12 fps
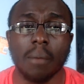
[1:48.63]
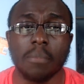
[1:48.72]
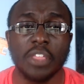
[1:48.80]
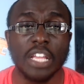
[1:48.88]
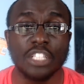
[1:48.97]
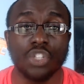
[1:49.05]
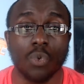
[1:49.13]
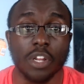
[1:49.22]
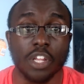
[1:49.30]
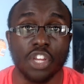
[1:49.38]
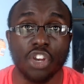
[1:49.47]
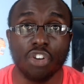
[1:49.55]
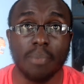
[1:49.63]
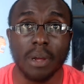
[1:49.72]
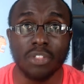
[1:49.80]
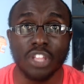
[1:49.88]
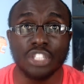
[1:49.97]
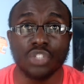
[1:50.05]
things you want to hear
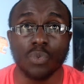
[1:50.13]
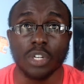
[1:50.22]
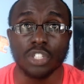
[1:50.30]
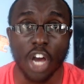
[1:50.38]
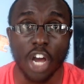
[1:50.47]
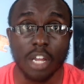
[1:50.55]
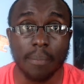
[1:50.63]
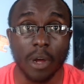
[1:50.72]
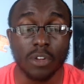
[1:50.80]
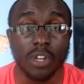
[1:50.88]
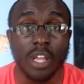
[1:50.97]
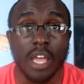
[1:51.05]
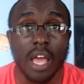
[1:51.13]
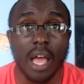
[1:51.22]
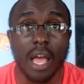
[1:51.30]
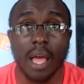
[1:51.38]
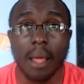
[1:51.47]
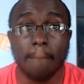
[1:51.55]
about, things you want to talk about,
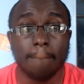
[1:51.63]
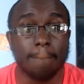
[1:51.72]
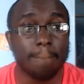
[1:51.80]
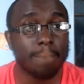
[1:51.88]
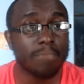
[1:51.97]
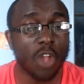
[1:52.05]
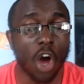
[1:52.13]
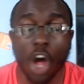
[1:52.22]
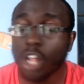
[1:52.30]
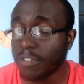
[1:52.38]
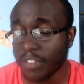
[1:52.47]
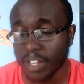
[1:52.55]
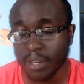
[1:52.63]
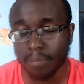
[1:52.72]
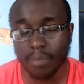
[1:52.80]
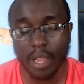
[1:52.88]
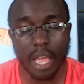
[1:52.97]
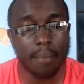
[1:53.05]
all of it.
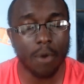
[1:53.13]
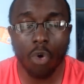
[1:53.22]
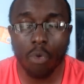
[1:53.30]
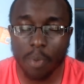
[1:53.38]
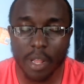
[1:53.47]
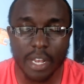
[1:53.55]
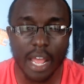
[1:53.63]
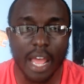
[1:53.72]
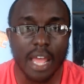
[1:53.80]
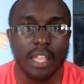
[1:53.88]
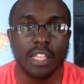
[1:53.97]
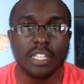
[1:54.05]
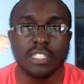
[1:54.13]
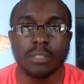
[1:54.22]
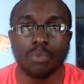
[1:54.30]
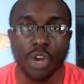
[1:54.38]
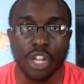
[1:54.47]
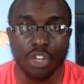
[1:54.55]
I'm open. This is
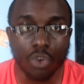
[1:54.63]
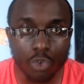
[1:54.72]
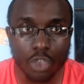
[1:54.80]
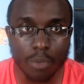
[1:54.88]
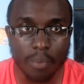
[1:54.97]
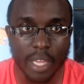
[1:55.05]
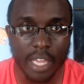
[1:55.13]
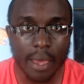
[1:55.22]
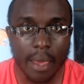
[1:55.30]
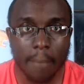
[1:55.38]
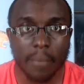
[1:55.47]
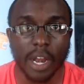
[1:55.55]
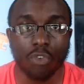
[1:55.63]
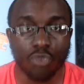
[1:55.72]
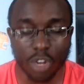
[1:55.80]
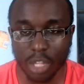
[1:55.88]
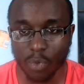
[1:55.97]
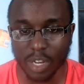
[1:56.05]
brand new to me, but I
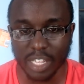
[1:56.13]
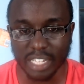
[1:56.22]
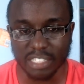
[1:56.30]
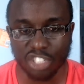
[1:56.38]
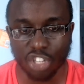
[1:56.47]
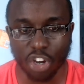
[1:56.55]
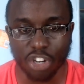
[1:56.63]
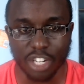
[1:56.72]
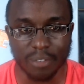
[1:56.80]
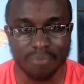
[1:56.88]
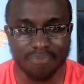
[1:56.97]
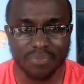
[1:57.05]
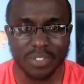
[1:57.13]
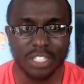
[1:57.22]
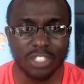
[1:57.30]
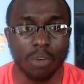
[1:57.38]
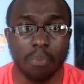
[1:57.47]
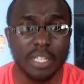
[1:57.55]
really want to get started.
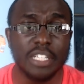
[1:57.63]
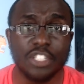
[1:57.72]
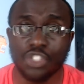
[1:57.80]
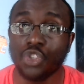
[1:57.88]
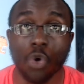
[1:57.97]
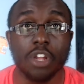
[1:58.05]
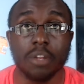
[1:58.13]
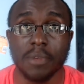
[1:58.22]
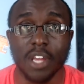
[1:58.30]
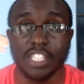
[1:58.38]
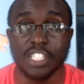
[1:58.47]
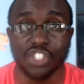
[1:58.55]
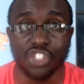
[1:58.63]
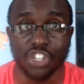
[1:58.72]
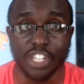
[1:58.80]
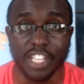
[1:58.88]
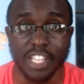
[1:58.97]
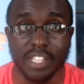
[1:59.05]
So please join me on this
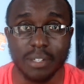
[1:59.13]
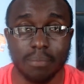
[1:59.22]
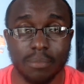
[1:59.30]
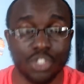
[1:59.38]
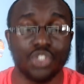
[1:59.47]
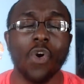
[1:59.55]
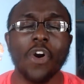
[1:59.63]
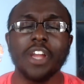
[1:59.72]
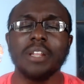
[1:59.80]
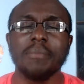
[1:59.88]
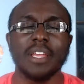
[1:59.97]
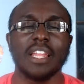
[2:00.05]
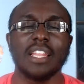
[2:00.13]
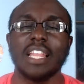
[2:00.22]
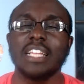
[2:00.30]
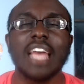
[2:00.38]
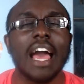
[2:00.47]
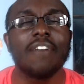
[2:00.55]
journey. Join me and
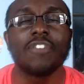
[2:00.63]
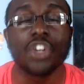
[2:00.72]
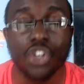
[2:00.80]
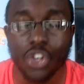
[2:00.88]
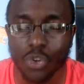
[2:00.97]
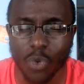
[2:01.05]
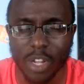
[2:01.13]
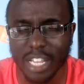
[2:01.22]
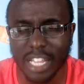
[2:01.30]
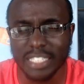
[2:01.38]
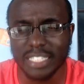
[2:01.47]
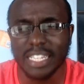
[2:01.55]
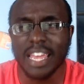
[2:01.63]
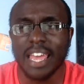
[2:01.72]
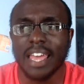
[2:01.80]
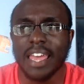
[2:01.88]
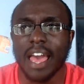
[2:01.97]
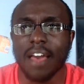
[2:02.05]
let's have a good one. Let's
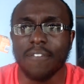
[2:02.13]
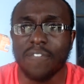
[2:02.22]
have